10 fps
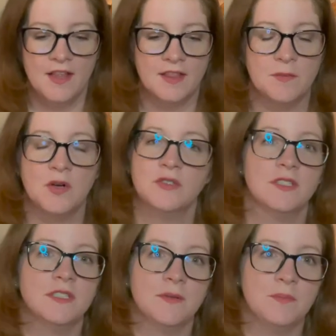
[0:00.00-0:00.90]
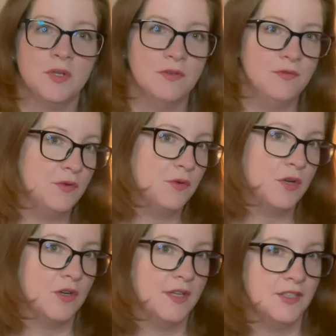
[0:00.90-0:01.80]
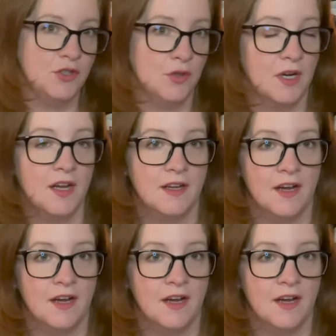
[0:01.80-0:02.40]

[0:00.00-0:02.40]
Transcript: the Most Beautiful Girl in New York